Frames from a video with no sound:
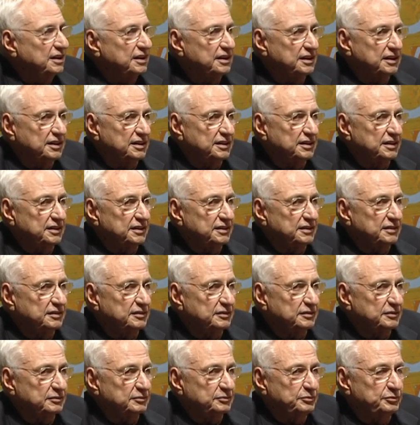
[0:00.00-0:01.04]
Uh,
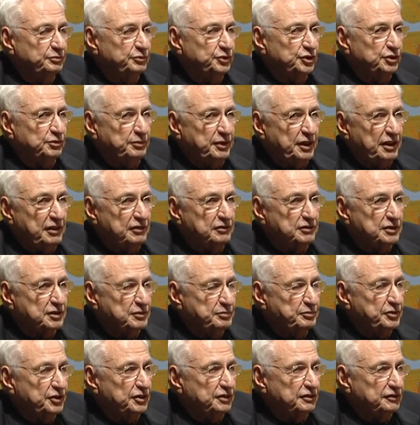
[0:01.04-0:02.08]
Bilbao was
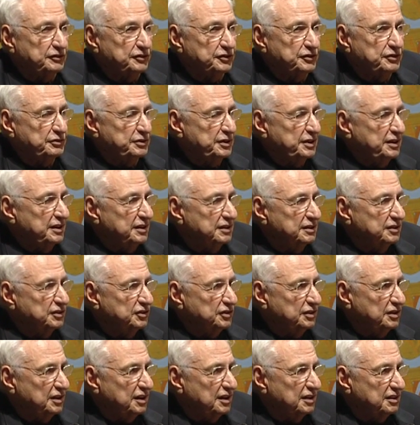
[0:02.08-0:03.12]
built for three
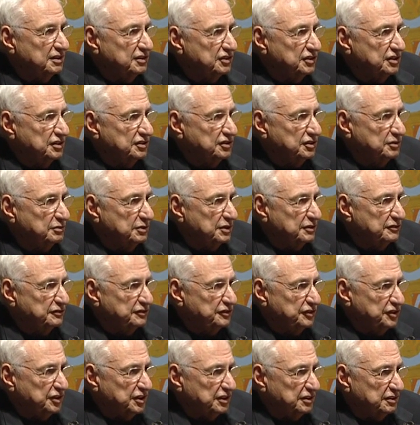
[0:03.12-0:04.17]
hundred dollars a square
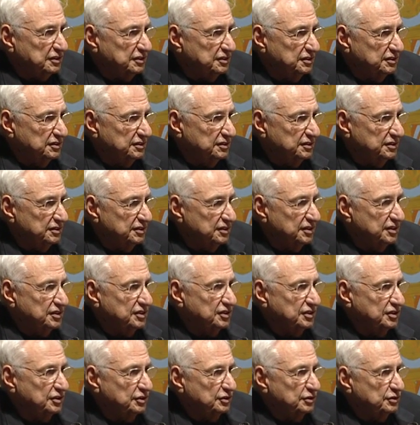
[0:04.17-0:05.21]
foot.
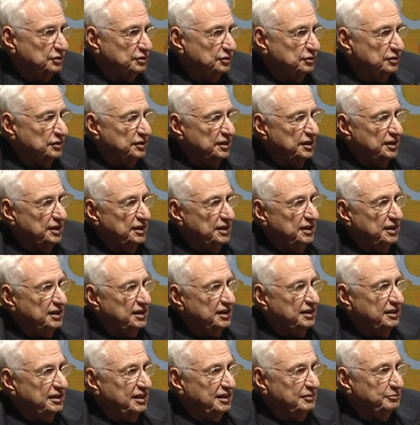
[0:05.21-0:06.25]
So
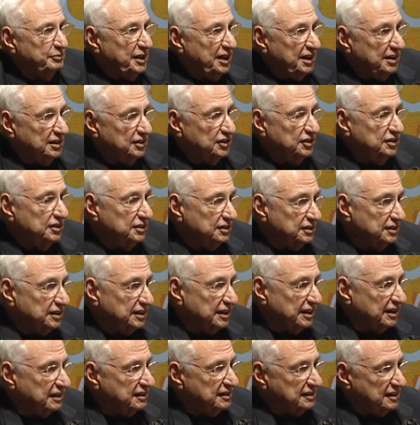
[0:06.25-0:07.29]
it may look
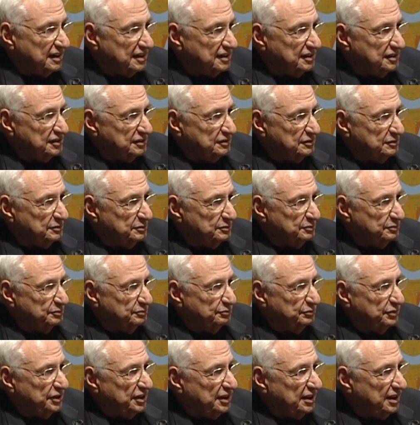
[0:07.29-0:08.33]
excess,
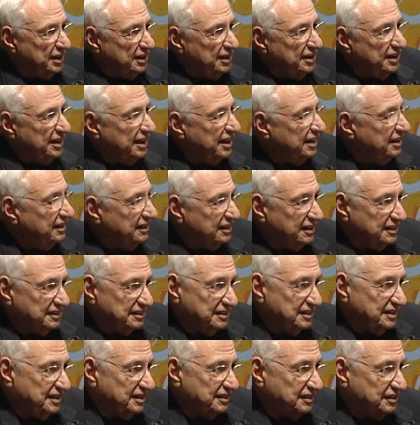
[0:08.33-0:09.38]
but it ain't
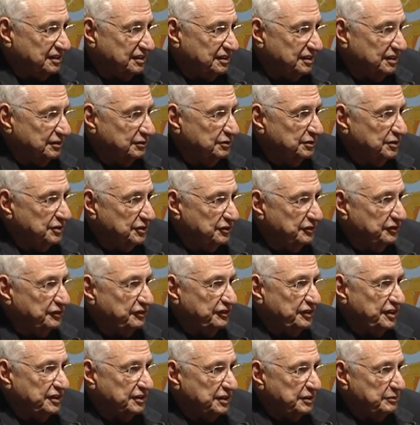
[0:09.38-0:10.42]
excess. It was
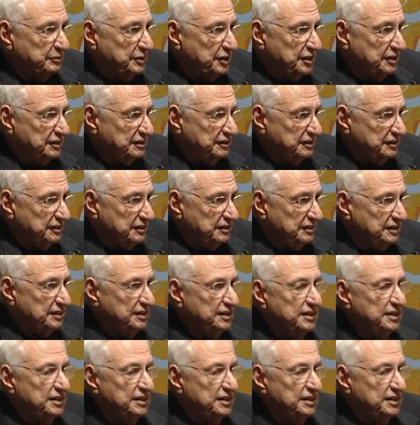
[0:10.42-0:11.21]
very modest.